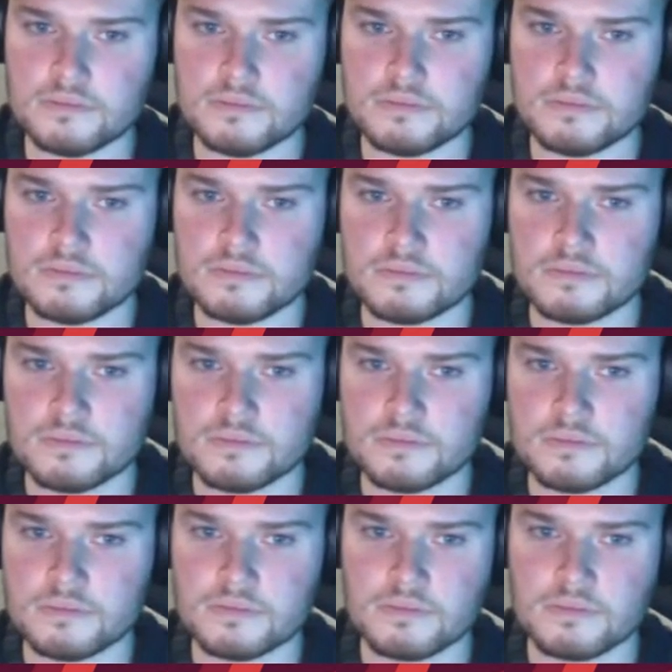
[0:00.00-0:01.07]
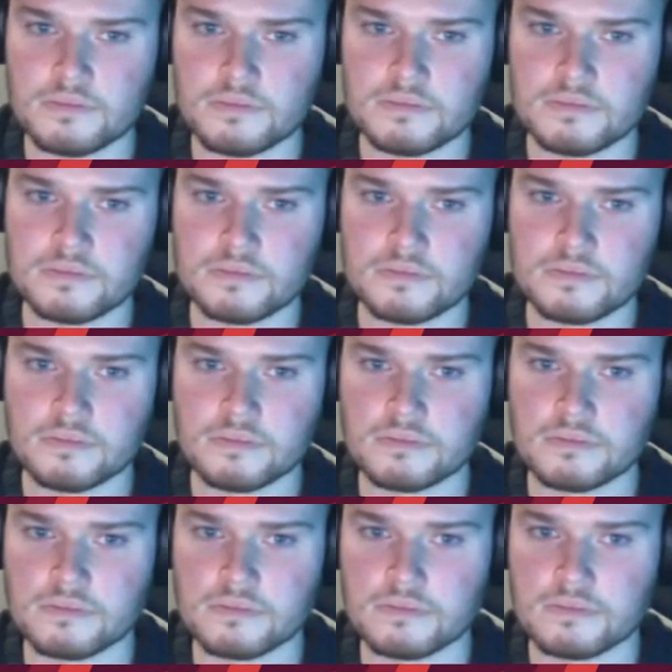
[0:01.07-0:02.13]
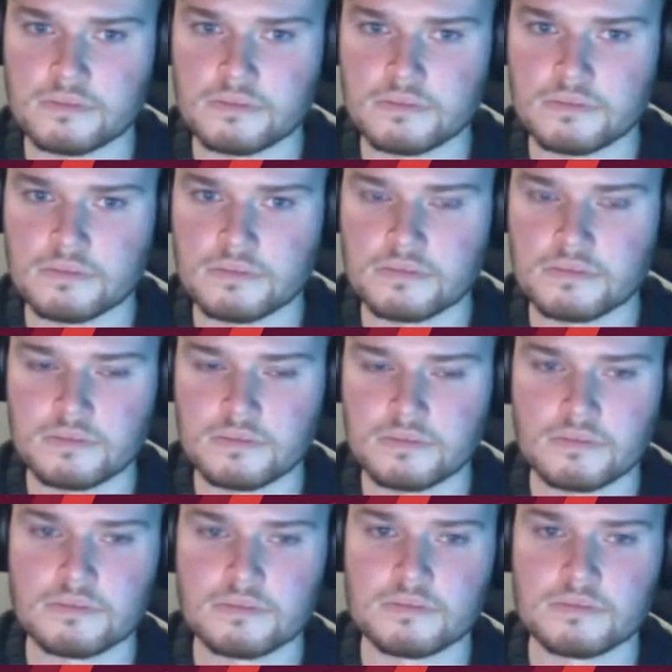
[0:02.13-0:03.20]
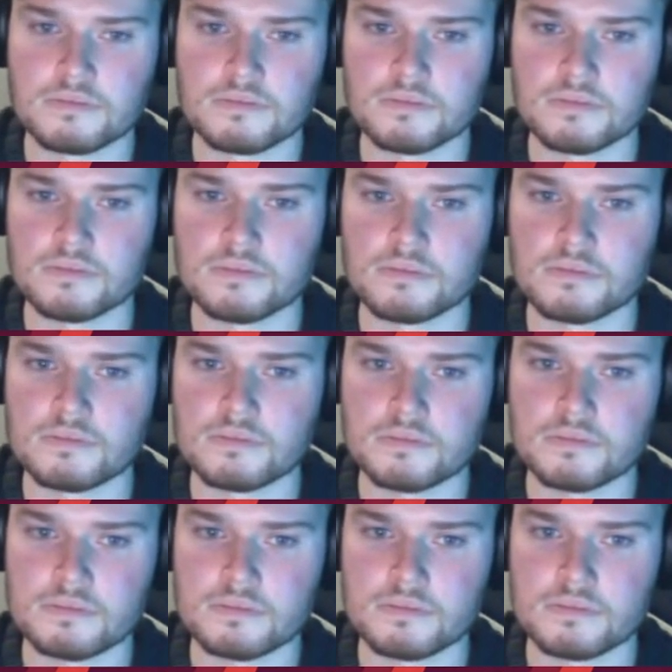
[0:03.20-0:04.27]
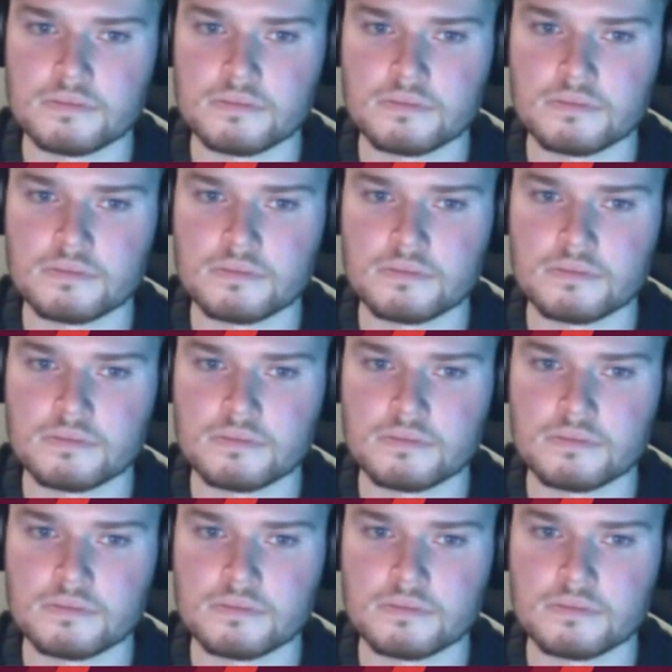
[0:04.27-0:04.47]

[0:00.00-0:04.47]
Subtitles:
(silent)